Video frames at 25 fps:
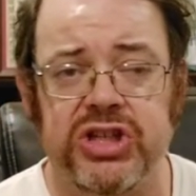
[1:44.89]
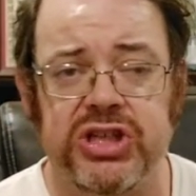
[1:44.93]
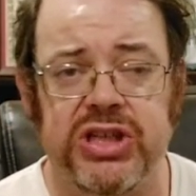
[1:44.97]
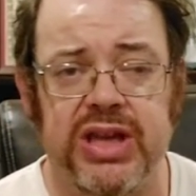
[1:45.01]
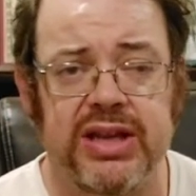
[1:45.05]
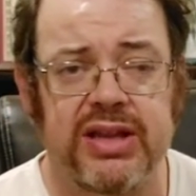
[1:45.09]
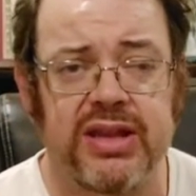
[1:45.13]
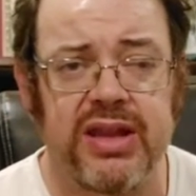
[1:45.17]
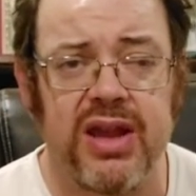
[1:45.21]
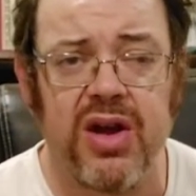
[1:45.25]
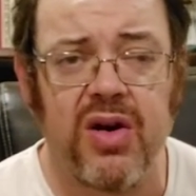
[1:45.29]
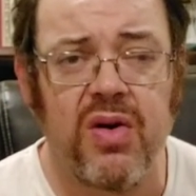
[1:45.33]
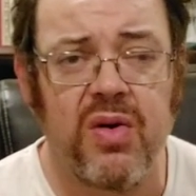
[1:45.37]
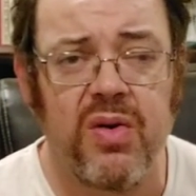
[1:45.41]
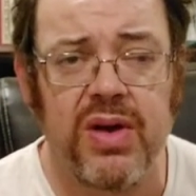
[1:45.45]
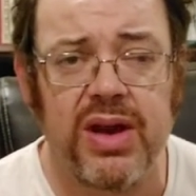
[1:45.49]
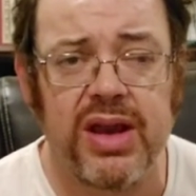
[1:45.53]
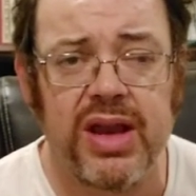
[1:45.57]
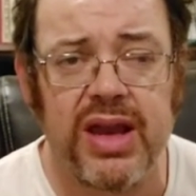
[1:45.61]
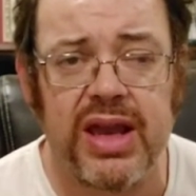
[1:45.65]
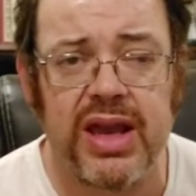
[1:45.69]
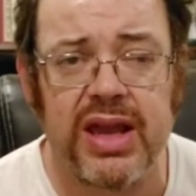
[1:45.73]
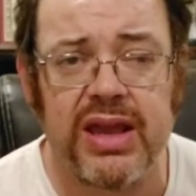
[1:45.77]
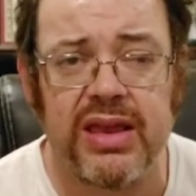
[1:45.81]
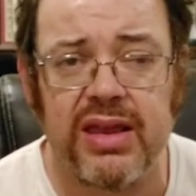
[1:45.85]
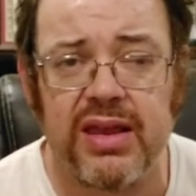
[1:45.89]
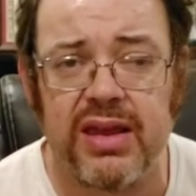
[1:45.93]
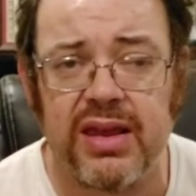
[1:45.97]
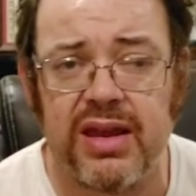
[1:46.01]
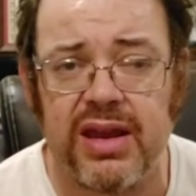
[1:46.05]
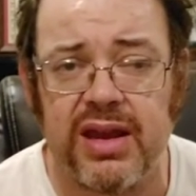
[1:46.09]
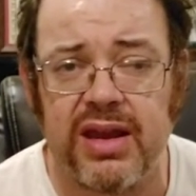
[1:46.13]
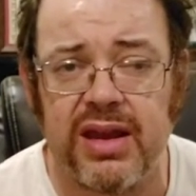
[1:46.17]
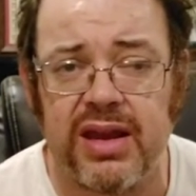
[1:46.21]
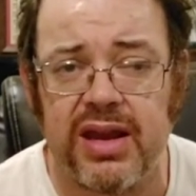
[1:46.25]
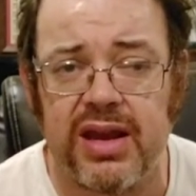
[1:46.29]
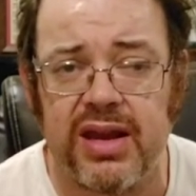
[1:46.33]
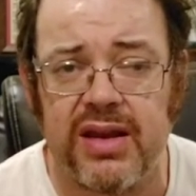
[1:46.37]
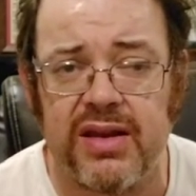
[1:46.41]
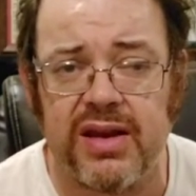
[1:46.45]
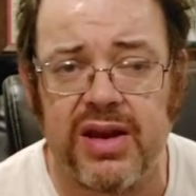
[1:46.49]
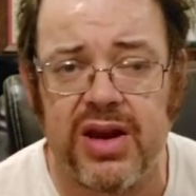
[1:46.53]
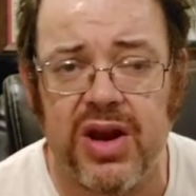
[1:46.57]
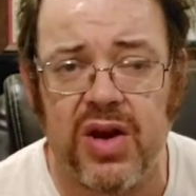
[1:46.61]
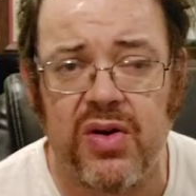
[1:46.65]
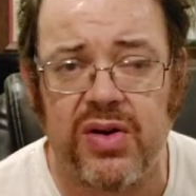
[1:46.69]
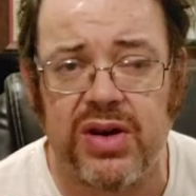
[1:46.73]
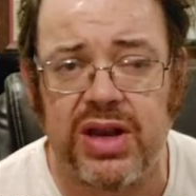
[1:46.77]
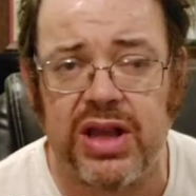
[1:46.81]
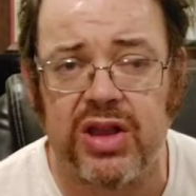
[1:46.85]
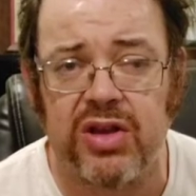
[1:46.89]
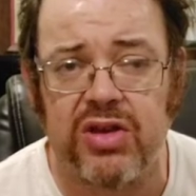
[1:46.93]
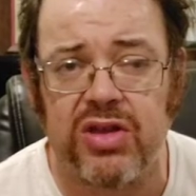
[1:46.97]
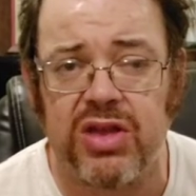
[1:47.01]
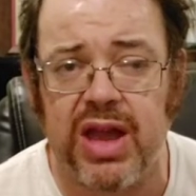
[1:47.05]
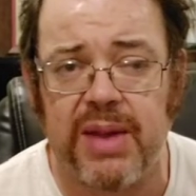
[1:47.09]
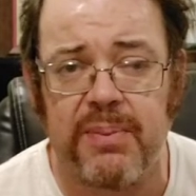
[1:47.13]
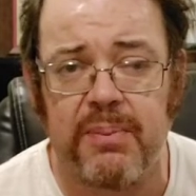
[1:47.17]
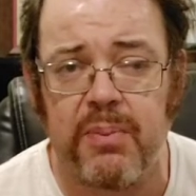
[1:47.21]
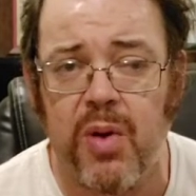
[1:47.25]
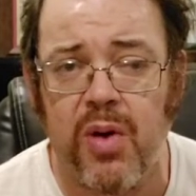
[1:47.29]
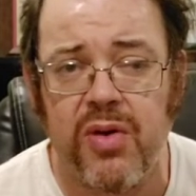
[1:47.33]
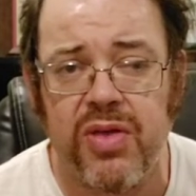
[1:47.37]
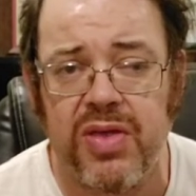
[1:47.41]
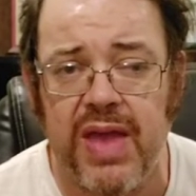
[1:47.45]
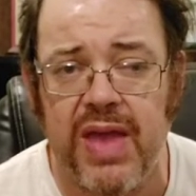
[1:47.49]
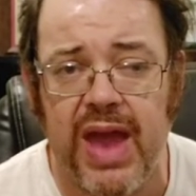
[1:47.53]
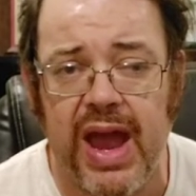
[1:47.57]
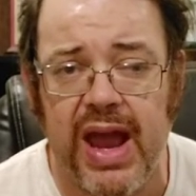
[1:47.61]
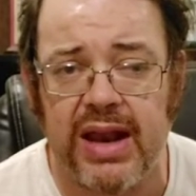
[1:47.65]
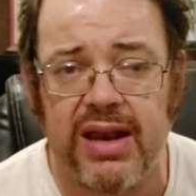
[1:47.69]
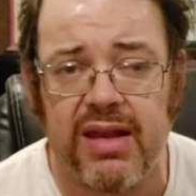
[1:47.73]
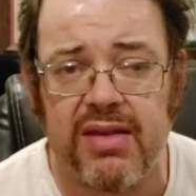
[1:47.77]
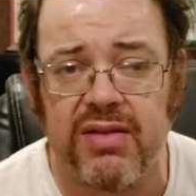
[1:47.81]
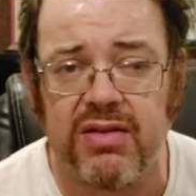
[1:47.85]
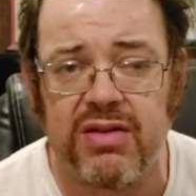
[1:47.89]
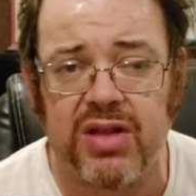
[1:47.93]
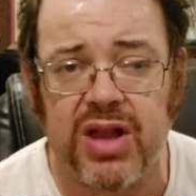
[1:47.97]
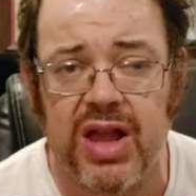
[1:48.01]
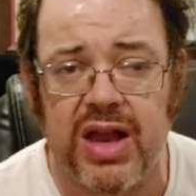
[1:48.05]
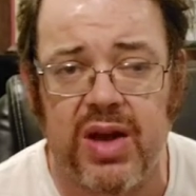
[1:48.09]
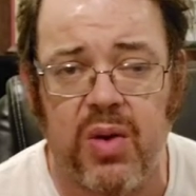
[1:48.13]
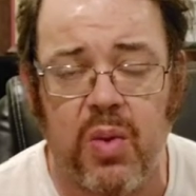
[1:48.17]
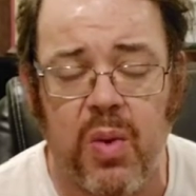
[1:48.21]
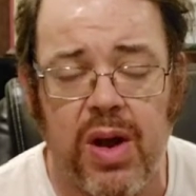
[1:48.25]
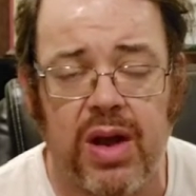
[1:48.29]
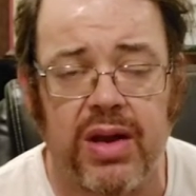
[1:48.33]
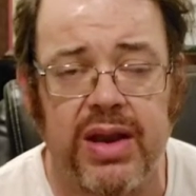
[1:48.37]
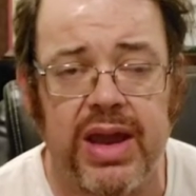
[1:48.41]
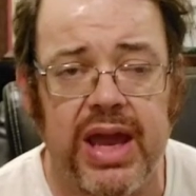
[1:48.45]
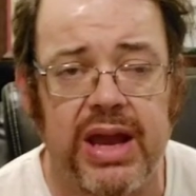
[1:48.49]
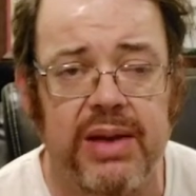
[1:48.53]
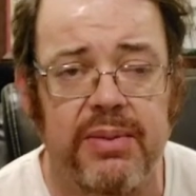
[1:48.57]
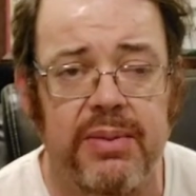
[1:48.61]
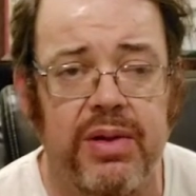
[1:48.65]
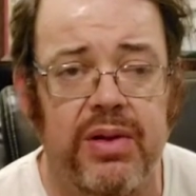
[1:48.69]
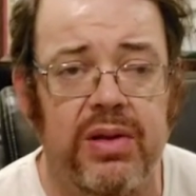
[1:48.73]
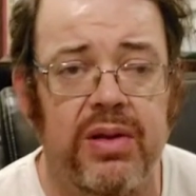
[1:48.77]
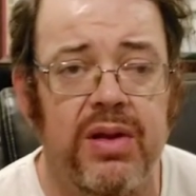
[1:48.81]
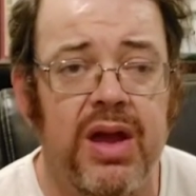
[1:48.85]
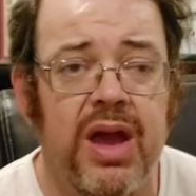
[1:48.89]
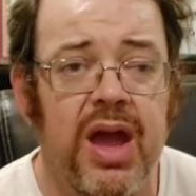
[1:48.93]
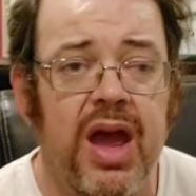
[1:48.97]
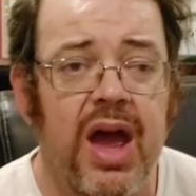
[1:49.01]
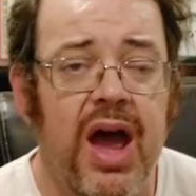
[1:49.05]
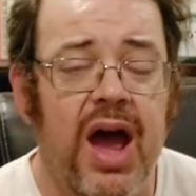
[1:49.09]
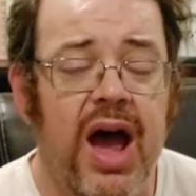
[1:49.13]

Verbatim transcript: She's like no it, it, it you know it looks like more than that. It doesn't look like a wild animal.